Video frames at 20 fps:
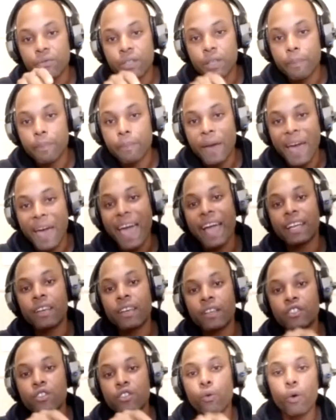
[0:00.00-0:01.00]
the pack
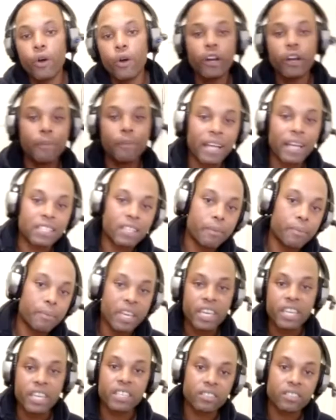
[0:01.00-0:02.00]
to worry about the
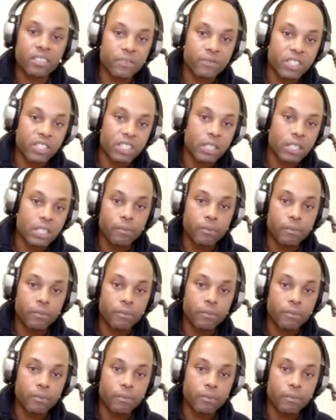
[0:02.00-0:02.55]
opinions of sheep.